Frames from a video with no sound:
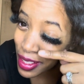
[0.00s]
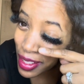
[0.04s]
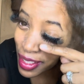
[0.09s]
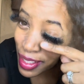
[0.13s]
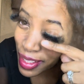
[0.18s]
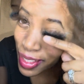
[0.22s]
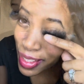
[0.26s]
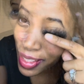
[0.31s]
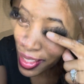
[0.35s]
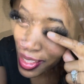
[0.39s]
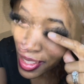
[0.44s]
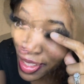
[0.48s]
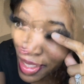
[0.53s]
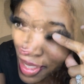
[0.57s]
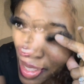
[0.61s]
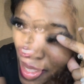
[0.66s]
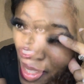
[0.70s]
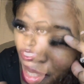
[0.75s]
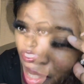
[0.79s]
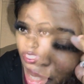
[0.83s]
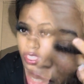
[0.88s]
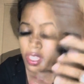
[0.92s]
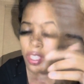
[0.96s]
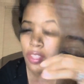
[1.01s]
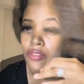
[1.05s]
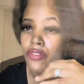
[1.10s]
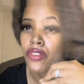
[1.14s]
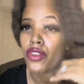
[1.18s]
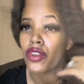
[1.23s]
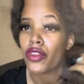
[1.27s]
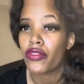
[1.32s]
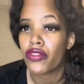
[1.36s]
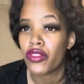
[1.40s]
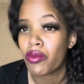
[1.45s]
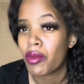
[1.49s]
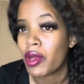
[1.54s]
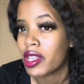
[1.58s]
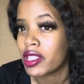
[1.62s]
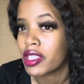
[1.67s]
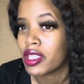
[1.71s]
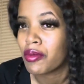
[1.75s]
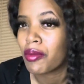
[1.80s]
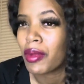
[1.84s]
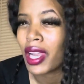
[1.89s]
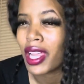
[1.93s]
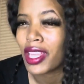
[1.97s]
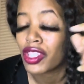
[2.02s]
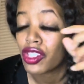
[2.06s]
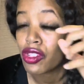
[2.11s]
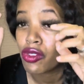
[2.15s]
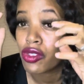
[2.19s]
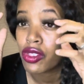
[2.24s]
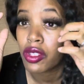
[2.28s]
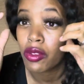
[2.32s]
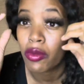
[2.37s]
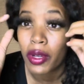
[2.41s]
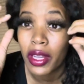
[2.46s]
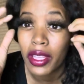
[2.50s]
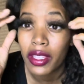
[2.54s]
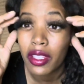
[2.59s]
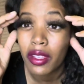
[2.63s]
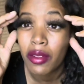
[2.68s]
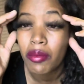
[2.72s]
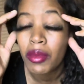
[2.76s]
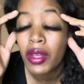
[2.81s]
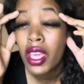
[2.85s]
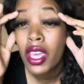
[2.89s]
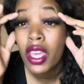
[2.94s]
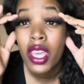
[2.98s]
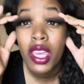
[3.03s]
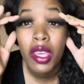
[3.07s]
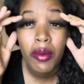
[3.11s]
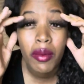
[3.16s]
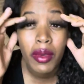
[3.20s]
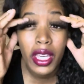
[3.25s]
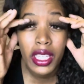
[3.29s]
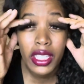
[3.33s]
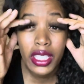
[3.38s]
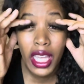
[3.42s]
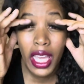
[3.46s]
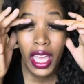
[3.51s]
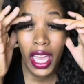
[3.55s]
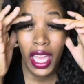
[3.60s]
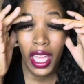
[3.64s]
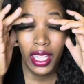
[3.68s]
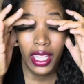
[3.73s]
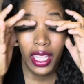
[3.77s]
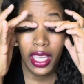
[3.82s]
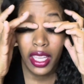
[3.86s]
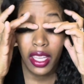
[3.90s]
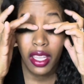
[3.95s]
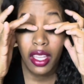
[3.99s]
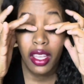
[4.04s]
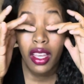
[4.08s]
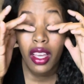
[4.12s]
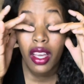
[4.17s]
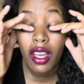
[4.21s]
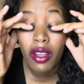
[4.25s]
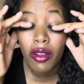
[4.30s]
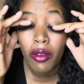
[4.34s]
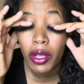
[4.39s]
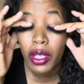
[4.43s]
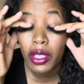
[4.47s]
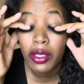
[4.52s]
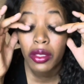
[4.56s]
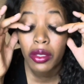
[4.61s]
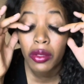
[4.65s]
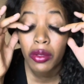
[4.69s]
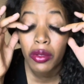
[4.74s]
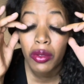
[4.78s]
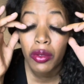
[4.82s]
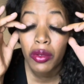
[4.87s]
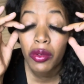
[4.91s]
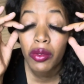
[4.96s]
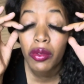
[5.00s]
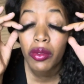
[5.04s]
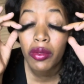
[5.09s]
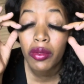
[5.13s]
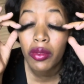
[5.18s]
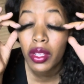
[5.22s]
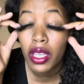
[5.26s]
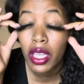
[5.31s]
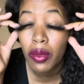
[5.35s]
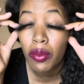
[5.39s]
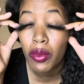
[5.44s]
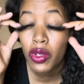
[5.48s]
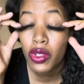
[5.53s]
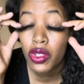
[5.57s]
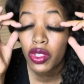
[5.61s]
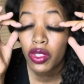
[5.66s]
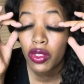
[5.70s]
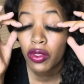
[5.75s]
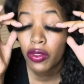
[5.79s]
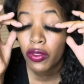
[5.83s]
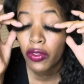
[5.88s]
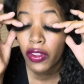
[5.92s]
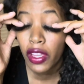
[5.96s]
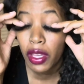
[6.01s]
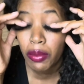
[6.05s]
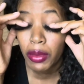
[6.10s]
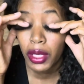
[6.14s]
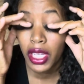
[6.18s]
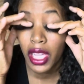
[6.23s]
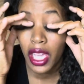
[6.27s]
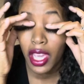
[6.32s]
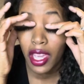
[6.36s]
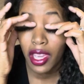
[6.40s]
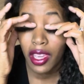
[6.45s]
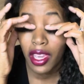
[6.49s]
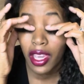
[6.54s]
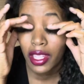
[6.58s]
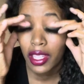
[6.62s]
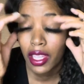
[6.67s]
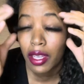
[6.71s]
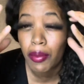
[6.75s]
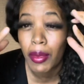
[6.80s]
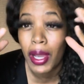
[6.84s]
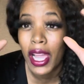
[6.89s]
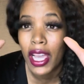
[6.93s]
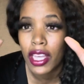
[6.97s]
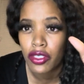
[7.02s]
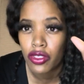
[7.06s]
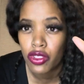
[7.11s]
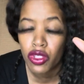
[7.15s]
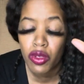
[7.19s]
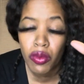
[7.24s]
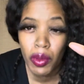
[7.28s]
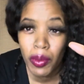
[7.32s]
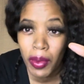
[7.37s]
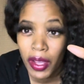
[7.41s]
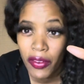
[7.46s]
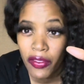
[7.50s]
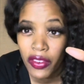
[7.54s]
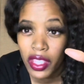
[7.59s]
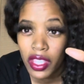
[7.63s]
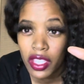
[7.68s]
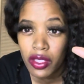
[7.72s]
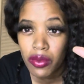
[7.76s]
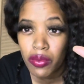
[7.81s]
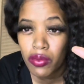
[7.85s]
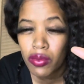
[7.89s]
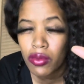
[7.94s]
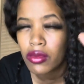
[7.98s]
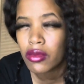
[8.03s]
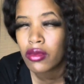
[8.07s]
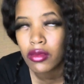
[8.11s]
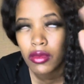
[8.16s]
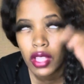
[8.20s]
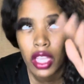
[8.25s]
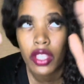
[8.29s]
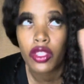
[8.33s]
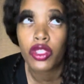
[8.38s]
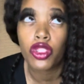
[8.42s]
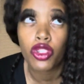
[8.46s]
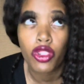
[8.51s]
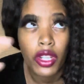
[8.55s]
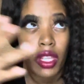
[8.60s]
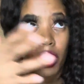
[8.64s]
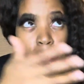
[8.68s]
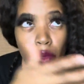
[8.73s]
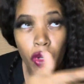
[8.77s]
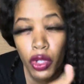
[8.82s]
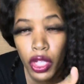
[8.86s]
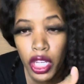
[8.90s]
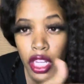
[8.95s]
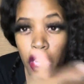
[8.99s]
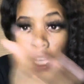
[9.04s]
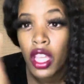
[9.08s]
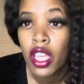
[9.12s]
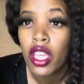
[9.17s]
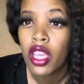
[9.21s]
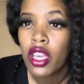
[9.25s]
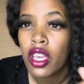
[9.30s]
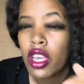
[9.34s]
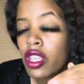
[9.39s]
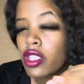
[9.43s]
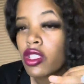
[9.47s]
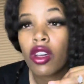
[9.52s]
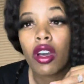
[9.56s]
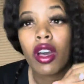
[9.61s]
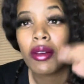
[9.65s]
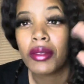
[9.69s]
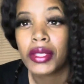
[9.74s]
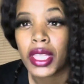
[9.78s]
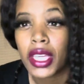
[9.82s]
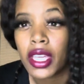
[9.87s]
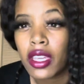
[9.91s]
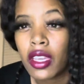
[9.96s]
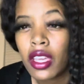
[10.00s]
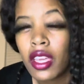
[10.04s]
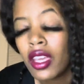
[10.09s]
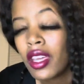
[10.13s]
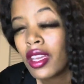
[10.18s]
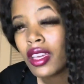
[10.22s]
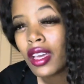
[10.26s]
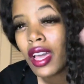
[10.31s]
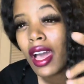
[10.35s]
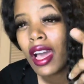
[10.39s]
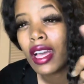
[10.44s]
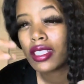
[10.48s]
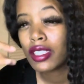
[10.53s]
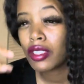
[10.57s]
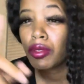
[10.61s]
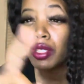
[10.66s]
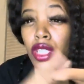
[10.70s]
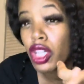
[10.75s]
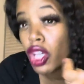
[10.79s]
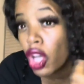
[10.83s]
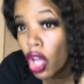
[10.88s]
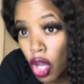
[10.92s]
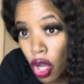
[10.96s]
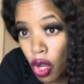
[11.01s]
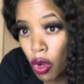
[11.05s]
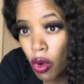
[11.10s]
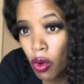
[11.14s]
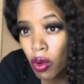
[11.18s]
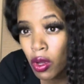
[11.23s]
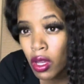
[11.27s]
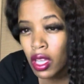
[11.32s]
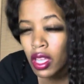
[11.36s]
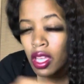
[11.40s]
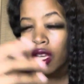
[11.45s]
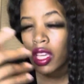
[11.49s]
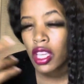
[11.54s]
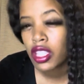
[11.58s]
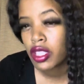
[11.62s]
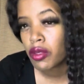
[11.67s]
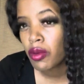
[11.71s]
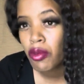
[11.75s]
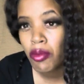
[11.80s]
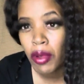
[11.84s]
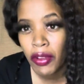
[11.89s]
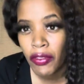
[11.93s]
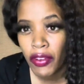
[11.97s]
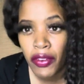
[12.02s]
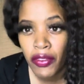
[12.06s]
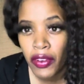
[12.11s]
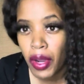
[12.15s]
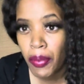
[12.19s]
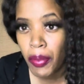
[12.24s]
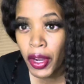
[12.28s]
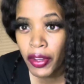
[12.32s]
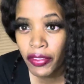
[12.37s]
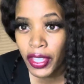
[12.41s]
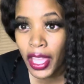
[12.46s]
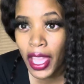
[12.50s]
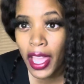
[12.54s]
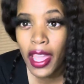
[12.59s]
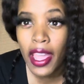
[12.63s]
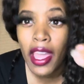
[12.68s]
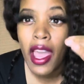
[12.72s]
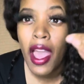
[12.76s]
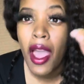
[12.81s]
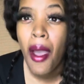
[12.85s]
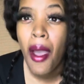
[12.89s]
I've had these for a few months, but I chose to wear them because I had like a quick little emotional family day and like my eyes were super puffy this yesterday morning. So I was like, I still want to go. It's one of my friend for her birthday,